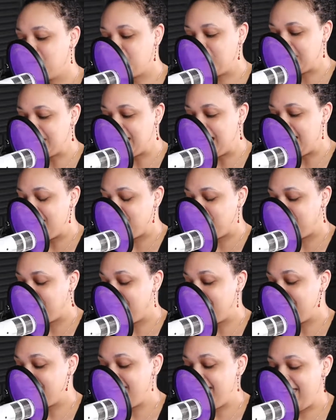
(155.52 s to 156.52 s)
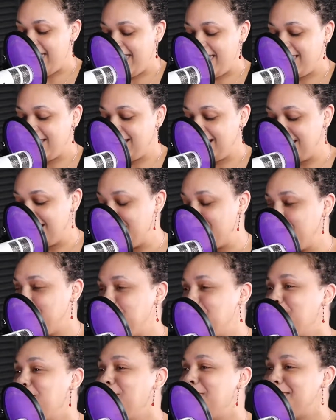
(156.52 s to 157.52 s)
we dive into that,
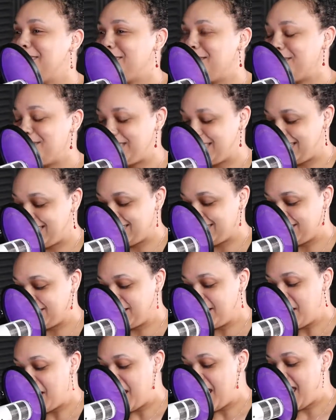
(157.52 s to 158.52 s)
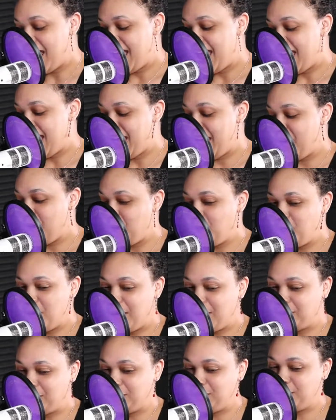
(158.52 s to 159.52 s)
Mr. Cesar, how
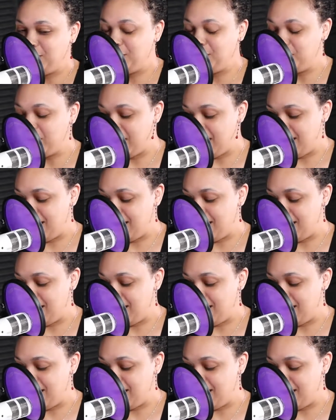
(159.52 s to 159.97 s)
about you